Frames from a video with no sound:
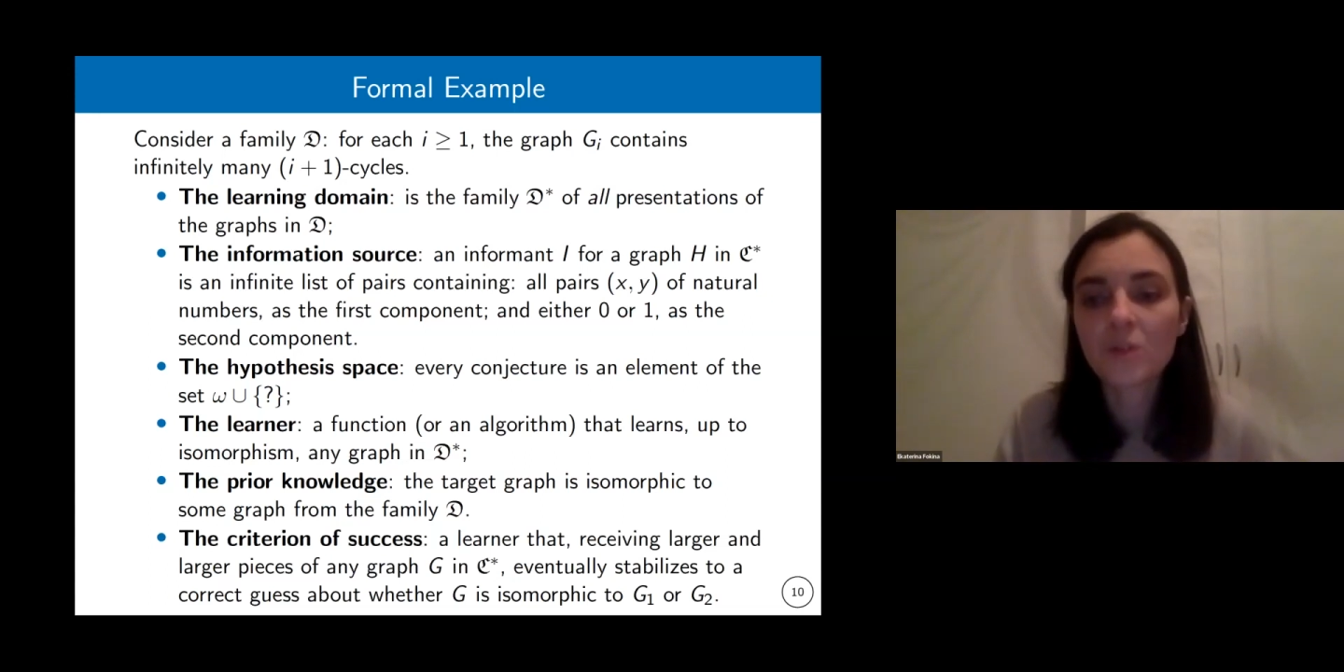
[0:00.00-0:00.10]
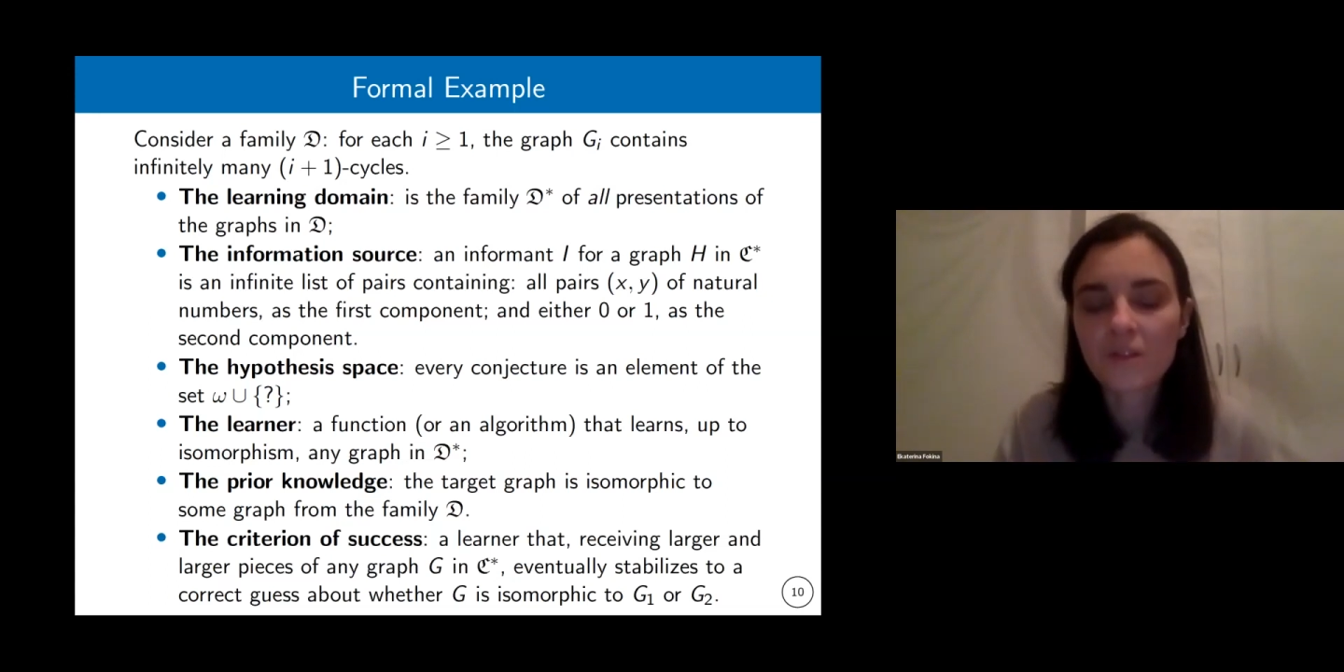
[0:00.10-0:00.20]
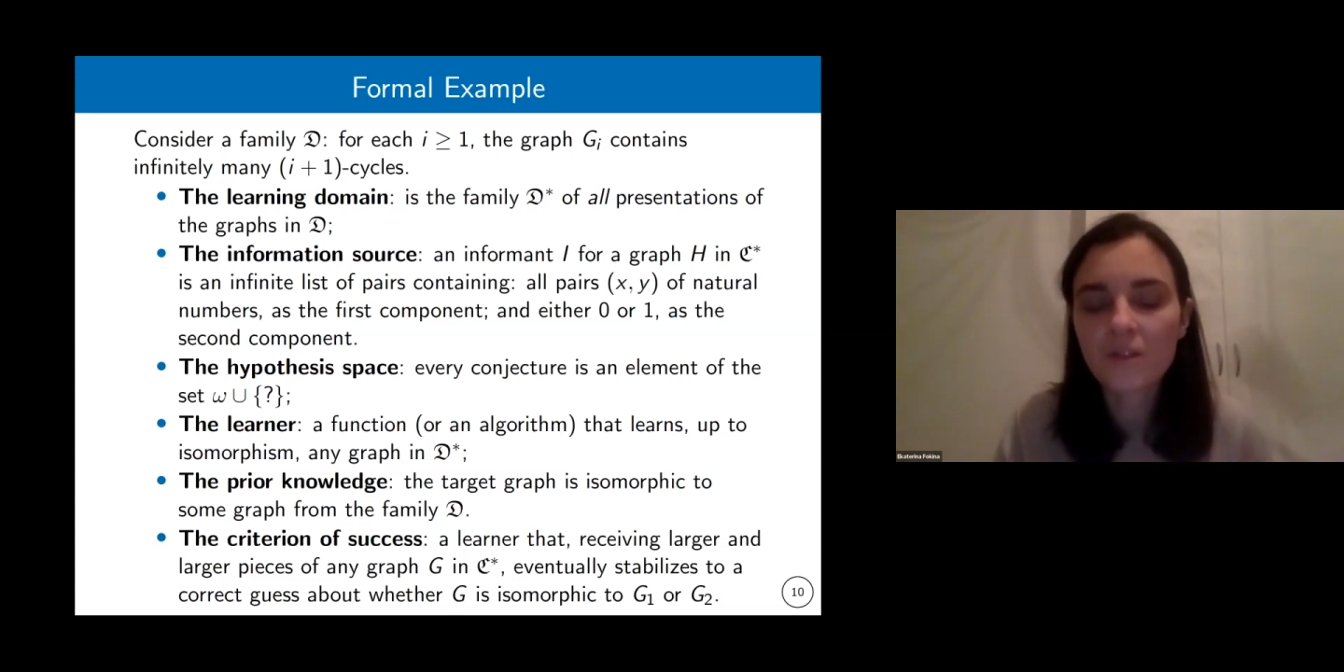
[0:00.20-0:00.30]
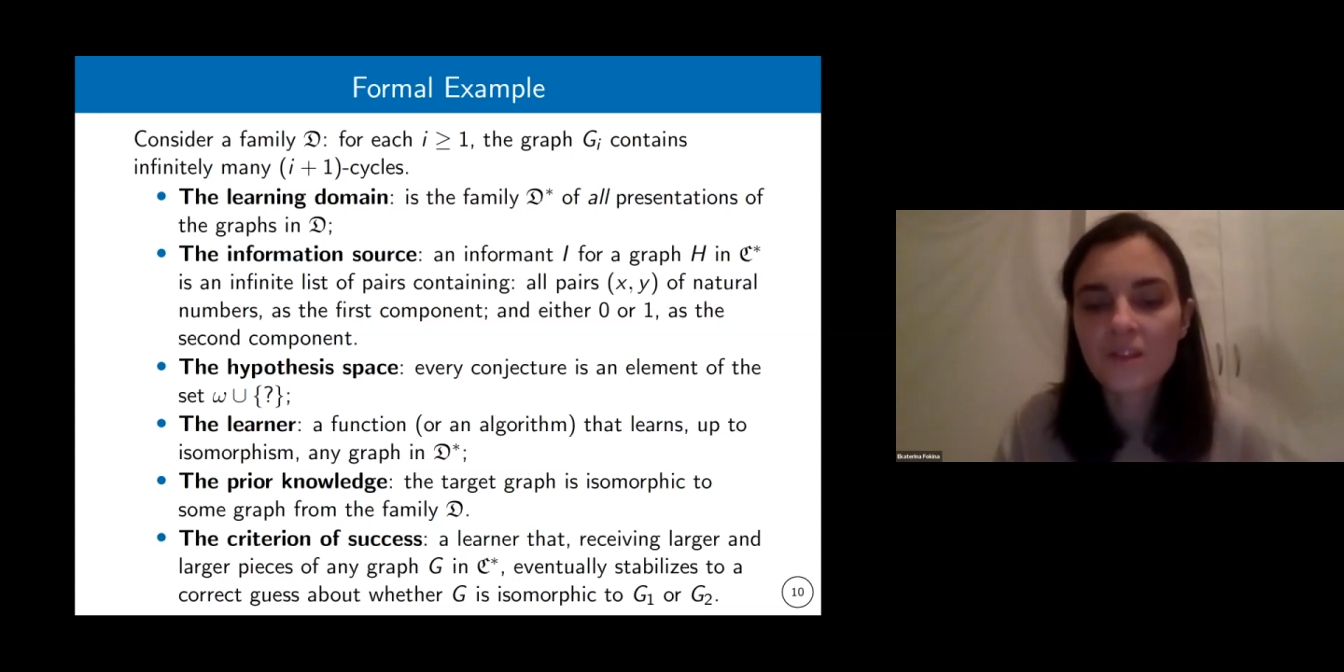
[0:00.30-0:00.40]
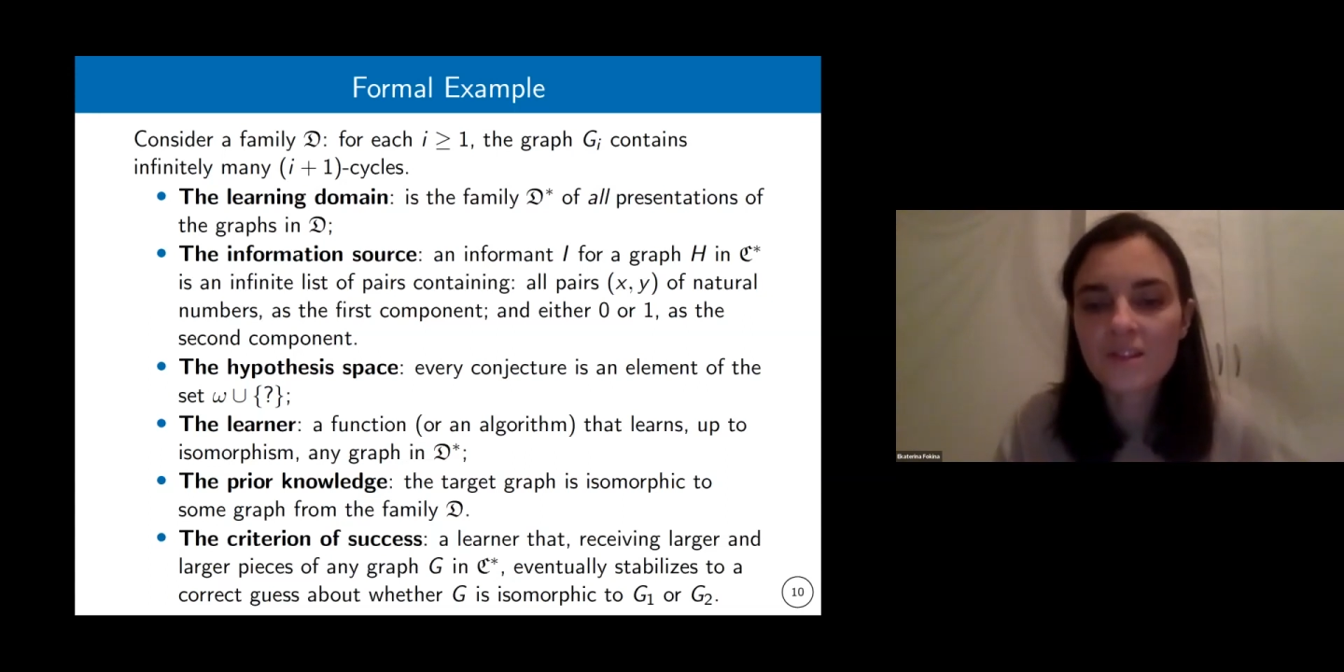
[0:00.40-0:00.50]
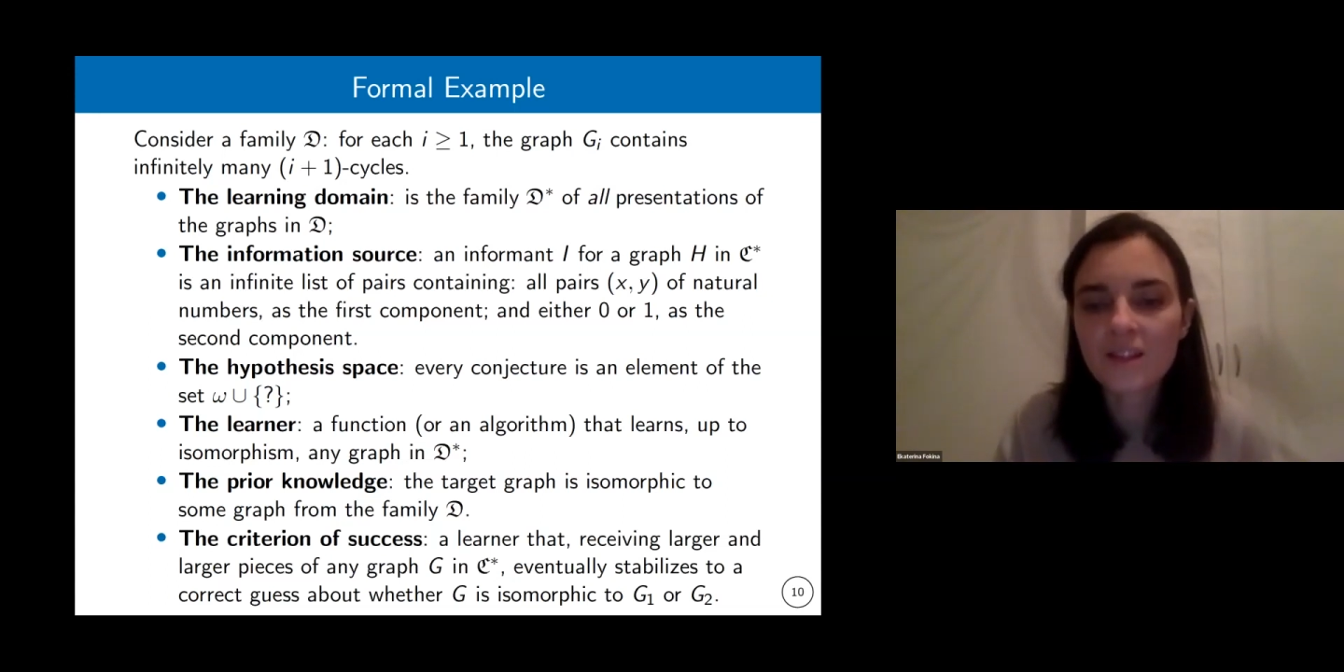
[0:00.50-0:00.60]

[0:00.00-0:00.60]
learn this